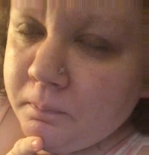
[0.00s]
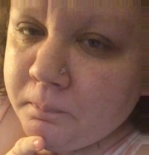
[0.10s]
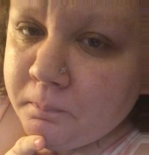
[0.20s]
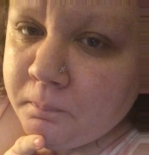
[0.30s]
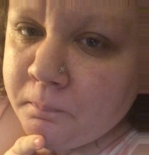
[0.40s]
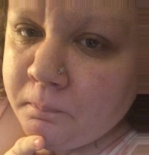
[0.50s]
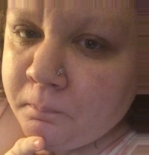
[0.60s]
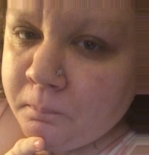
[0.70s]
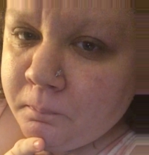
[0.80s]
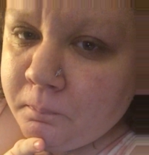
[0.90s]

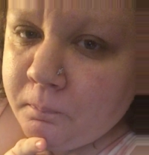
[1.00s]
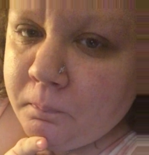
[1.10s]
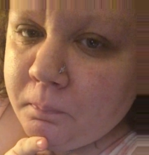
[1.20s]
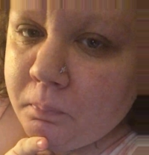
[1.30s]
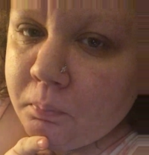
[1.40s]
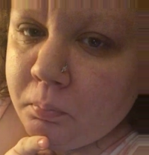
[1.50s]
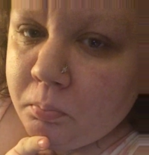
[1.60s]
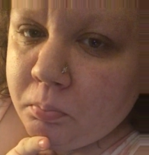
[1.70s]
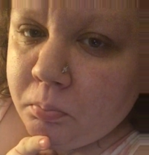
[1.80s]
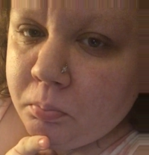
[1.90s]

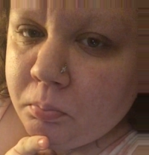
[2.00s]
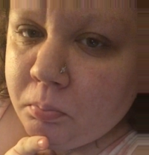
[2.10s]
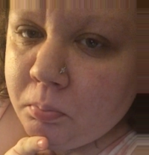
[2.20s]
No one is speaking in this clip.